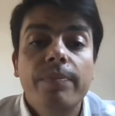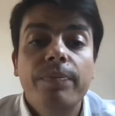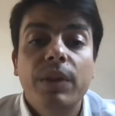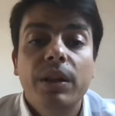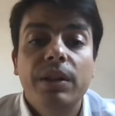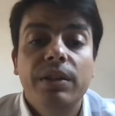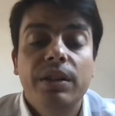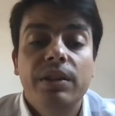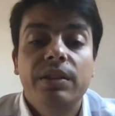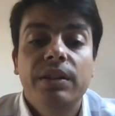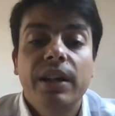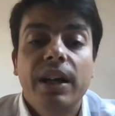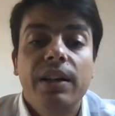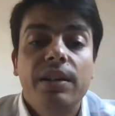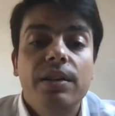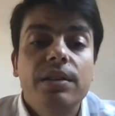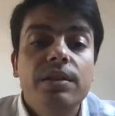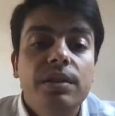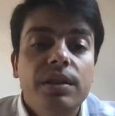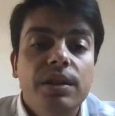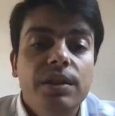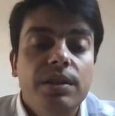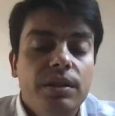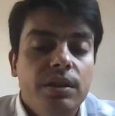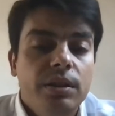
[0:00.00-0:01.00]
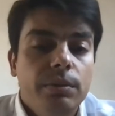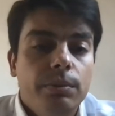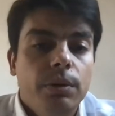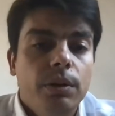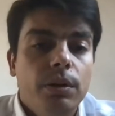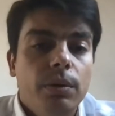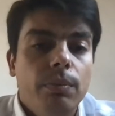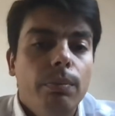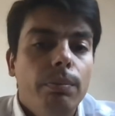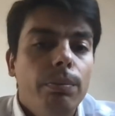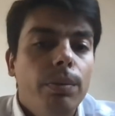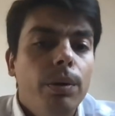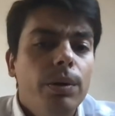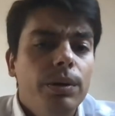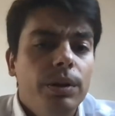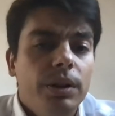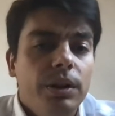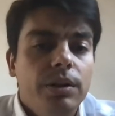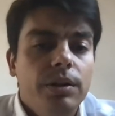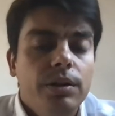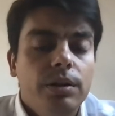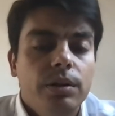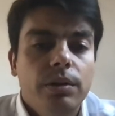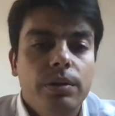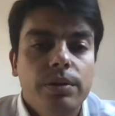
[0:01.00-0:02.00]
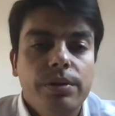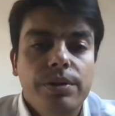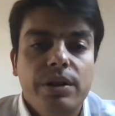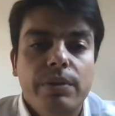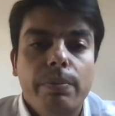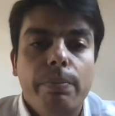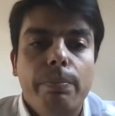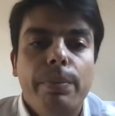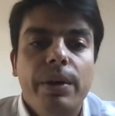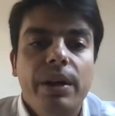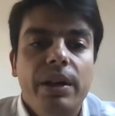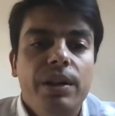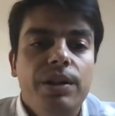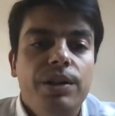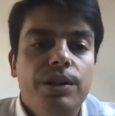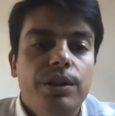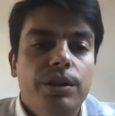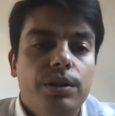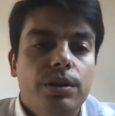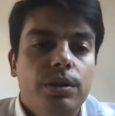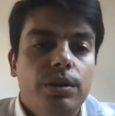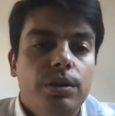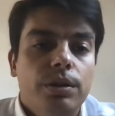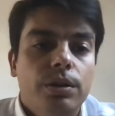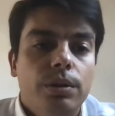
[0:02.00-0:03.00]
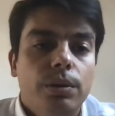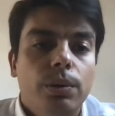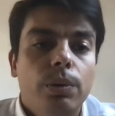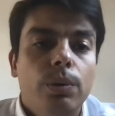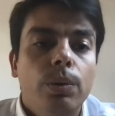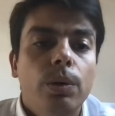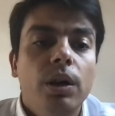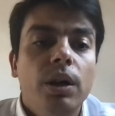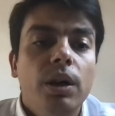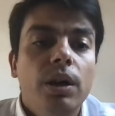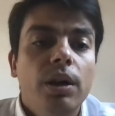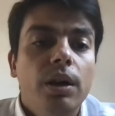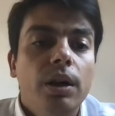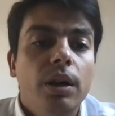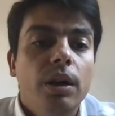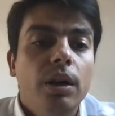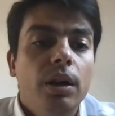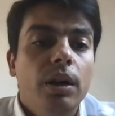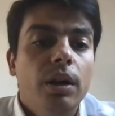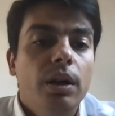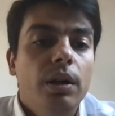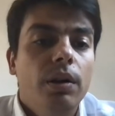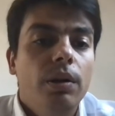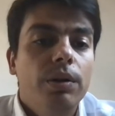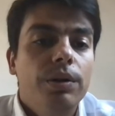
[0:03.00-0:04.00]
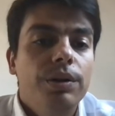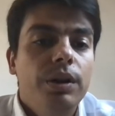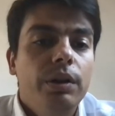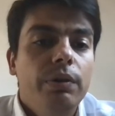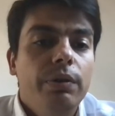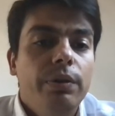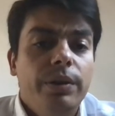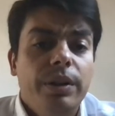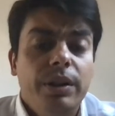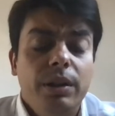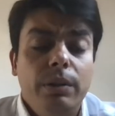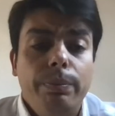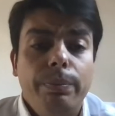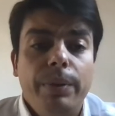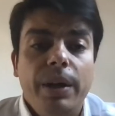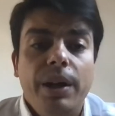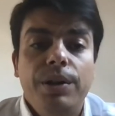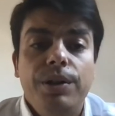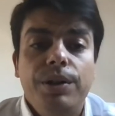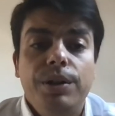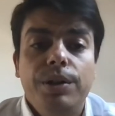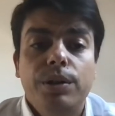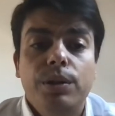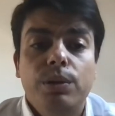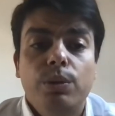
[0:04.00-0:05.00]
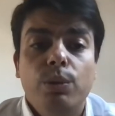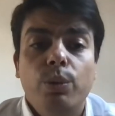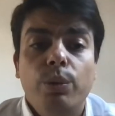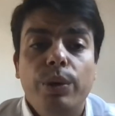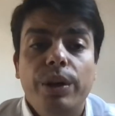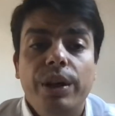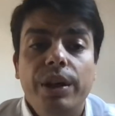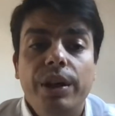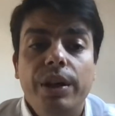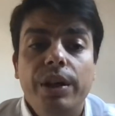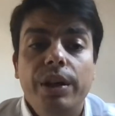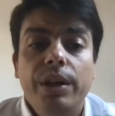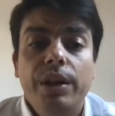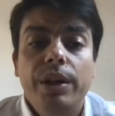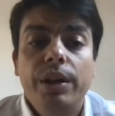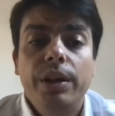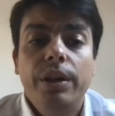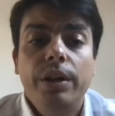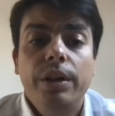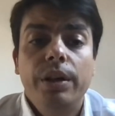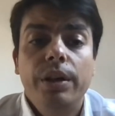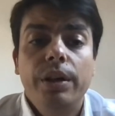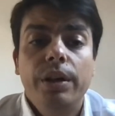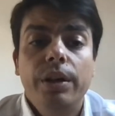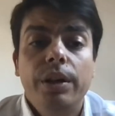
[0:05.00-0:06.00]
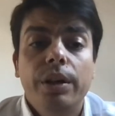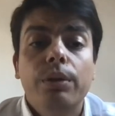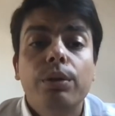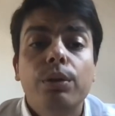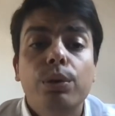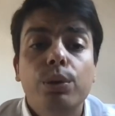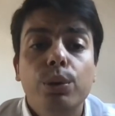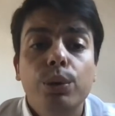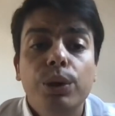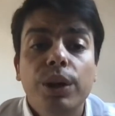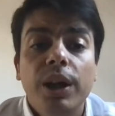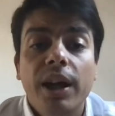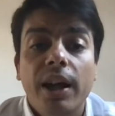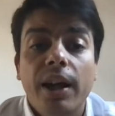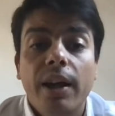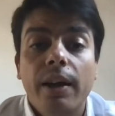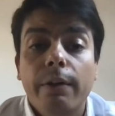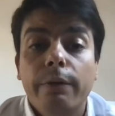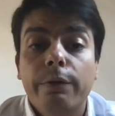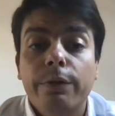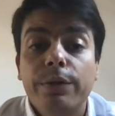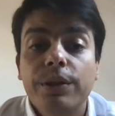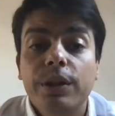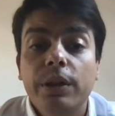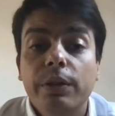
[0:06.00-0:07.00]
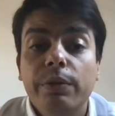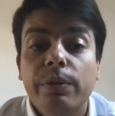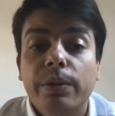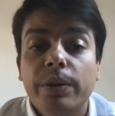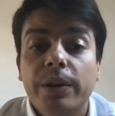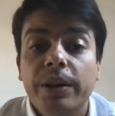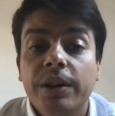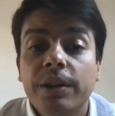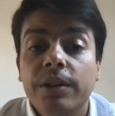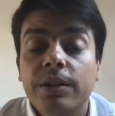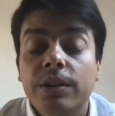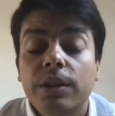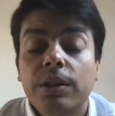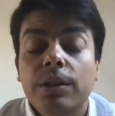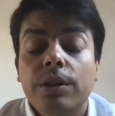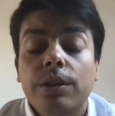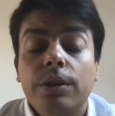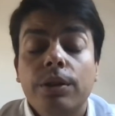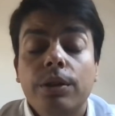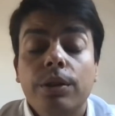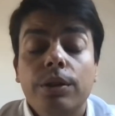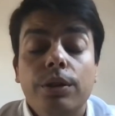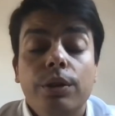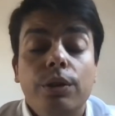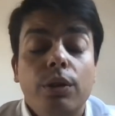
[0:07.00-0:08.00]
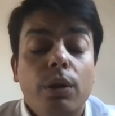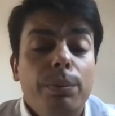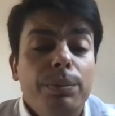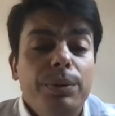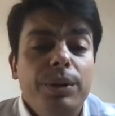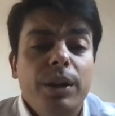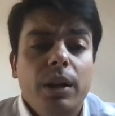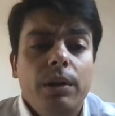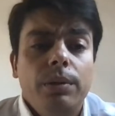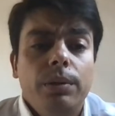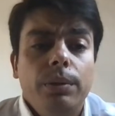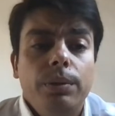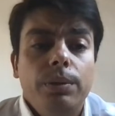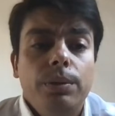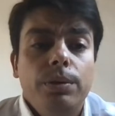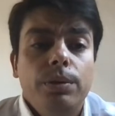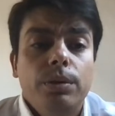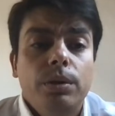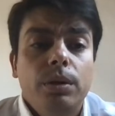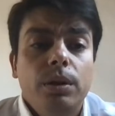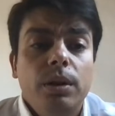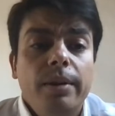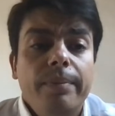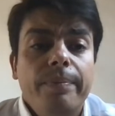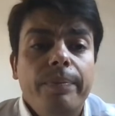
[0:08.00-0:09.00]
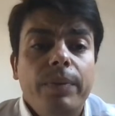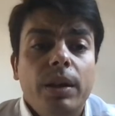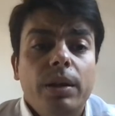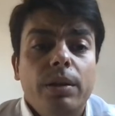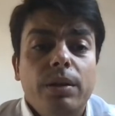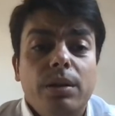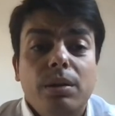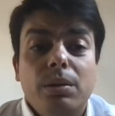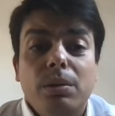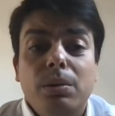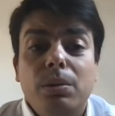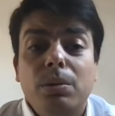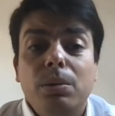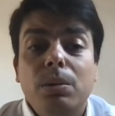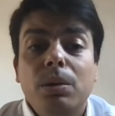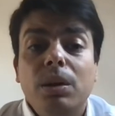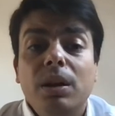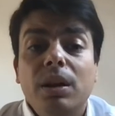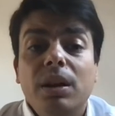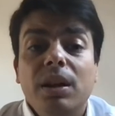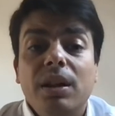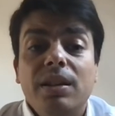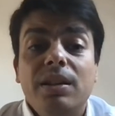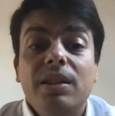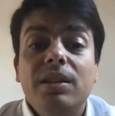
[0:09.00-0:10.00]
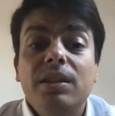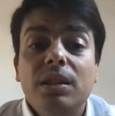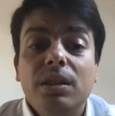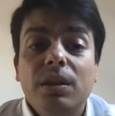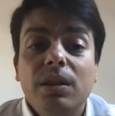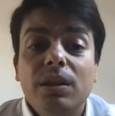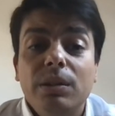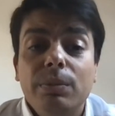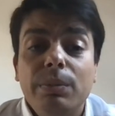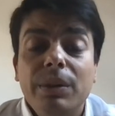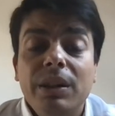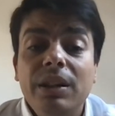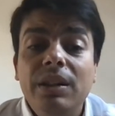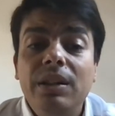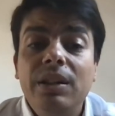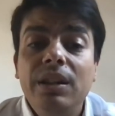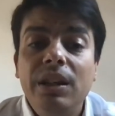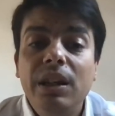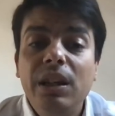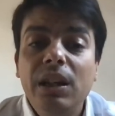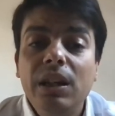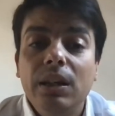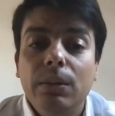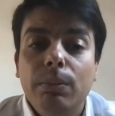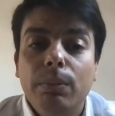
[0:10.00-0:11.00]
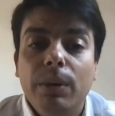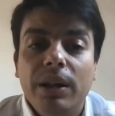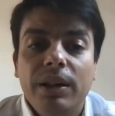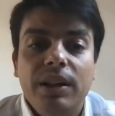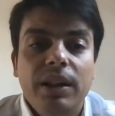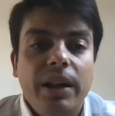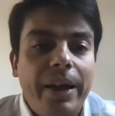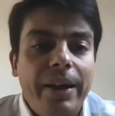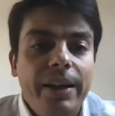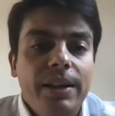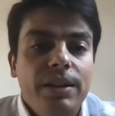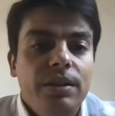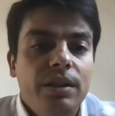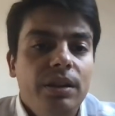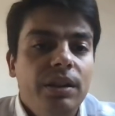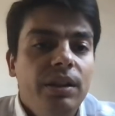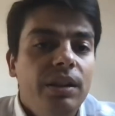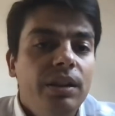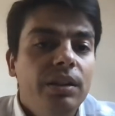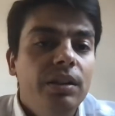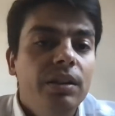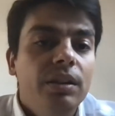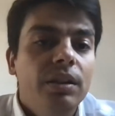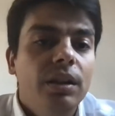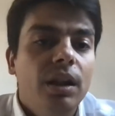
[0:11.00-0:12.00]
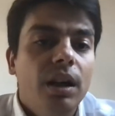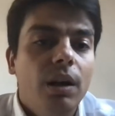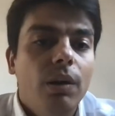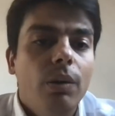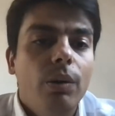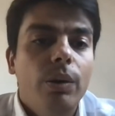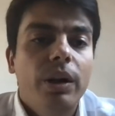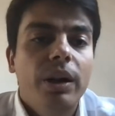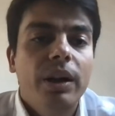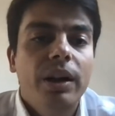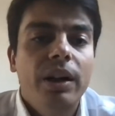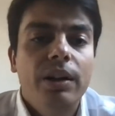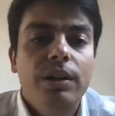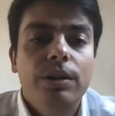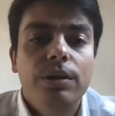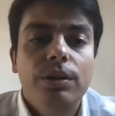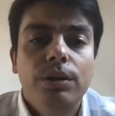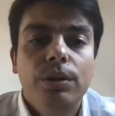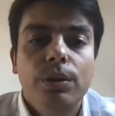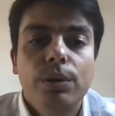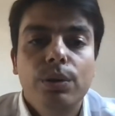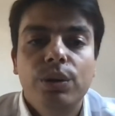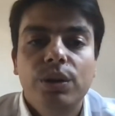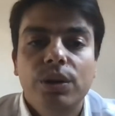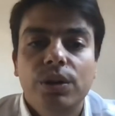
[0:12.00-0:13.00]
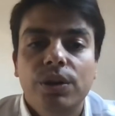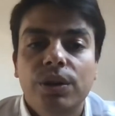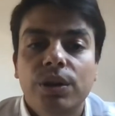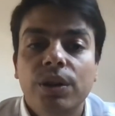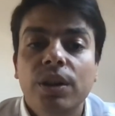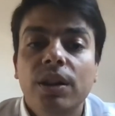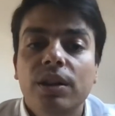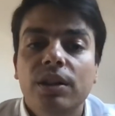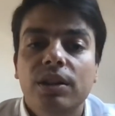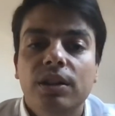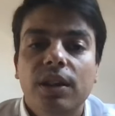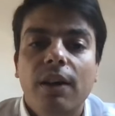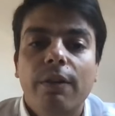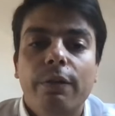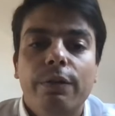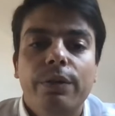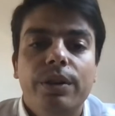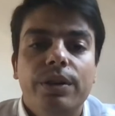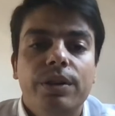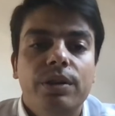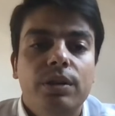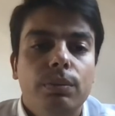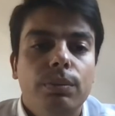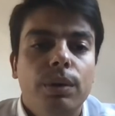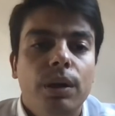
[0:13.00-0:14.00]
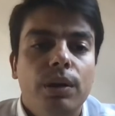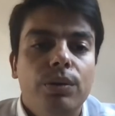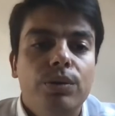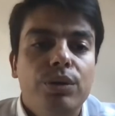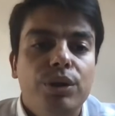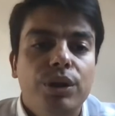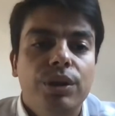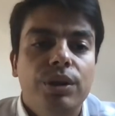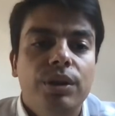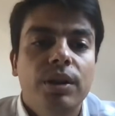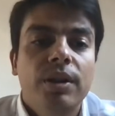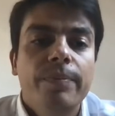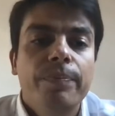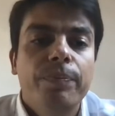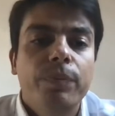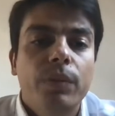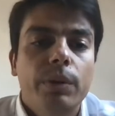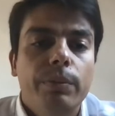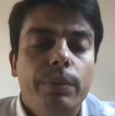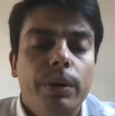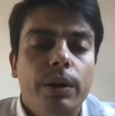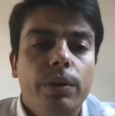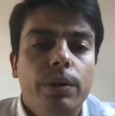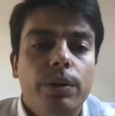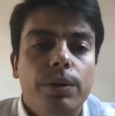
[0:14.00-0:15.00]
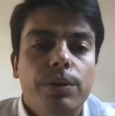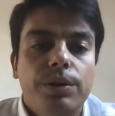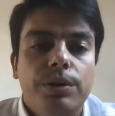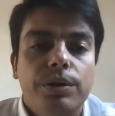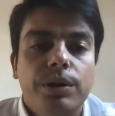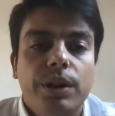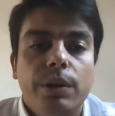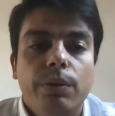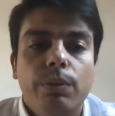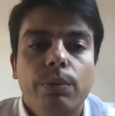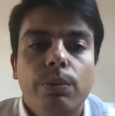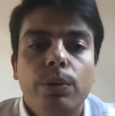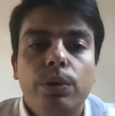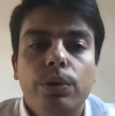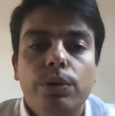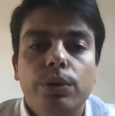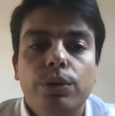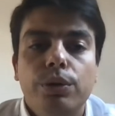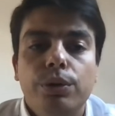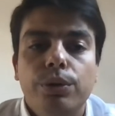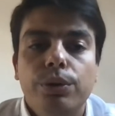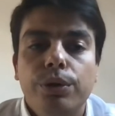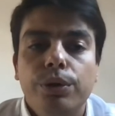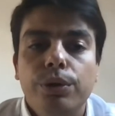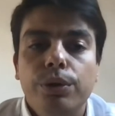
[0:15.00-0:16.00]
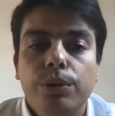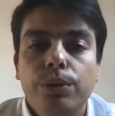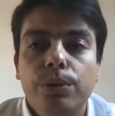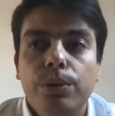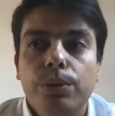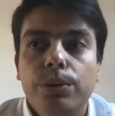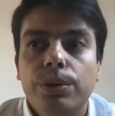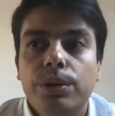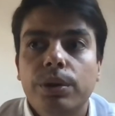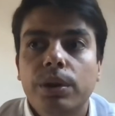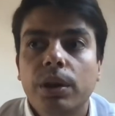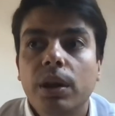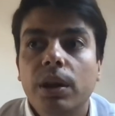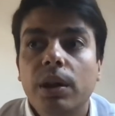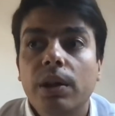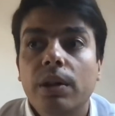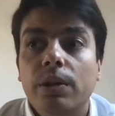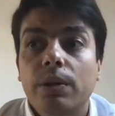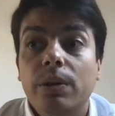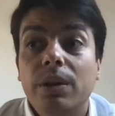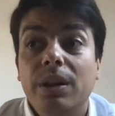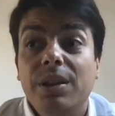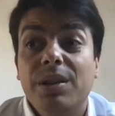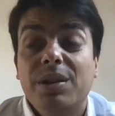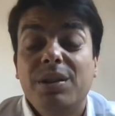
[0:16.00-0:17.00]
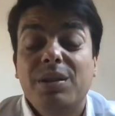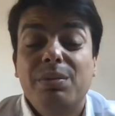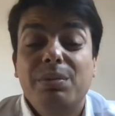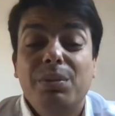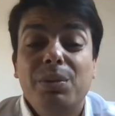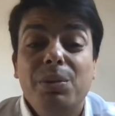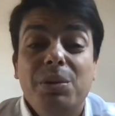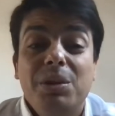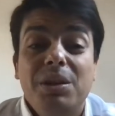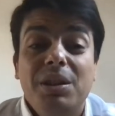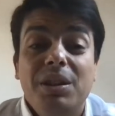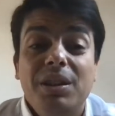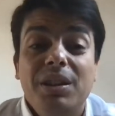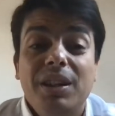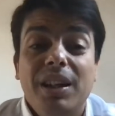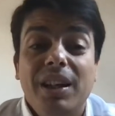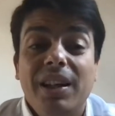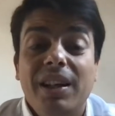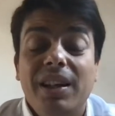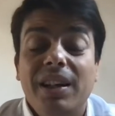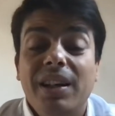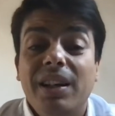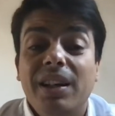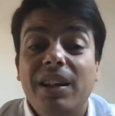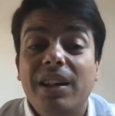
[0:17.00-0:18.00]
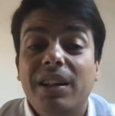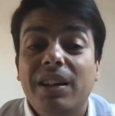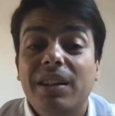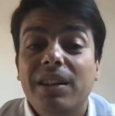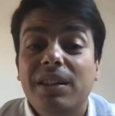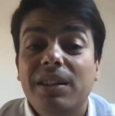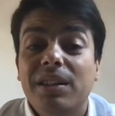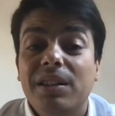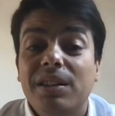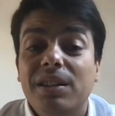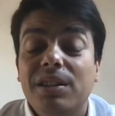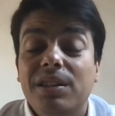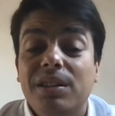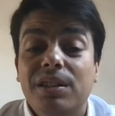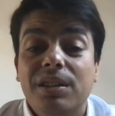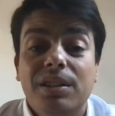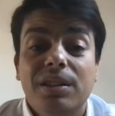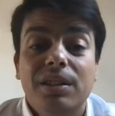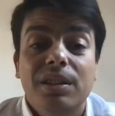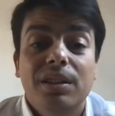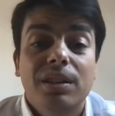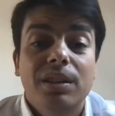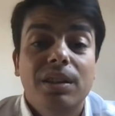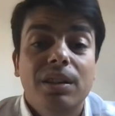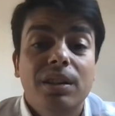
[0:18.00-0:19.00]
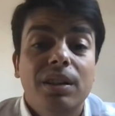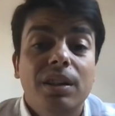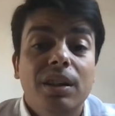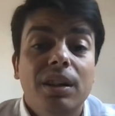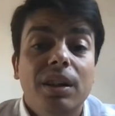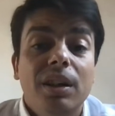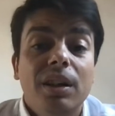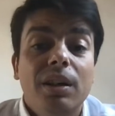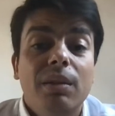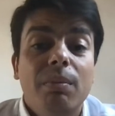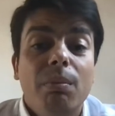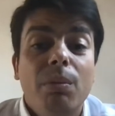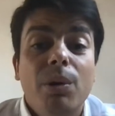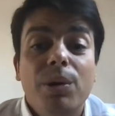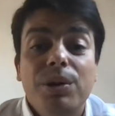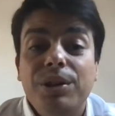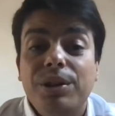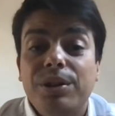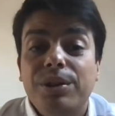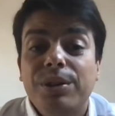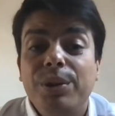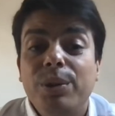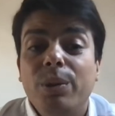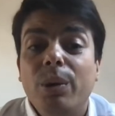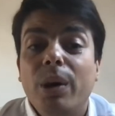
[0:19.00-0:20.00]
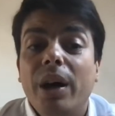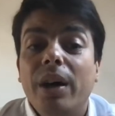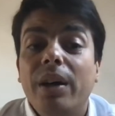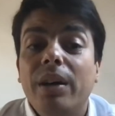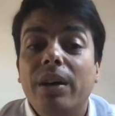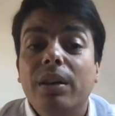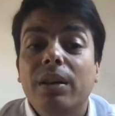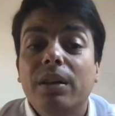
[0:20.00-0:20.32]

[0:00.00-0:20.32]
design system components on the pages. So on different pages, we could have different drop downs. So that's not a big deal, but I think our end users suffers about it because they want to use really smoothie and modern UI.